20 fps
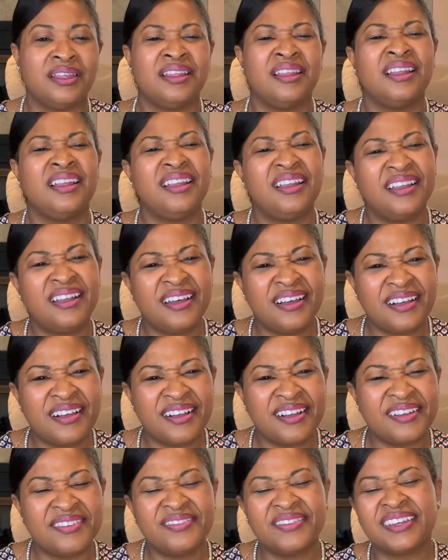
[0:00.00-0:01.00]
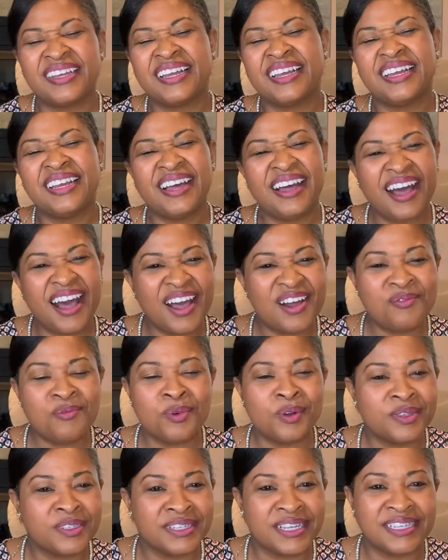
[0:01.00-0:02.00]
Love, God
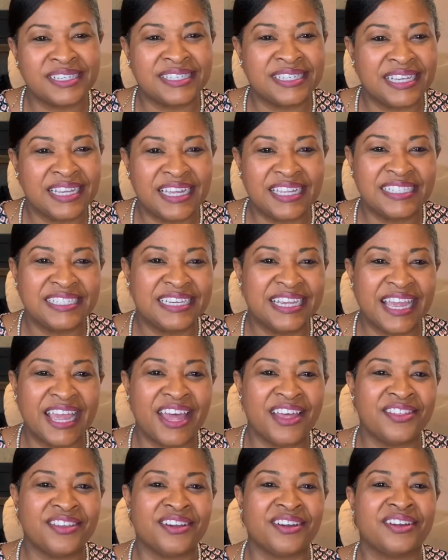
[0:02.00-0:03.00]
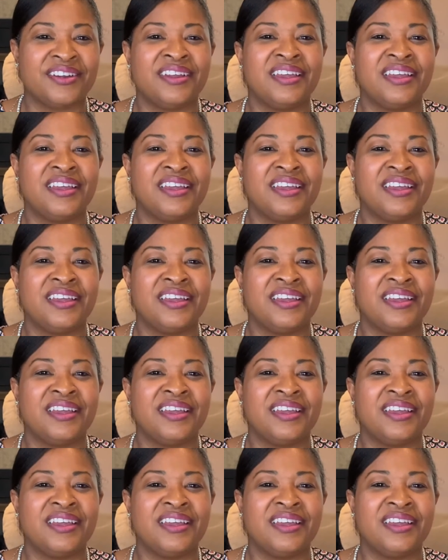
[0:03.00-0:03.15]
wants us to get together.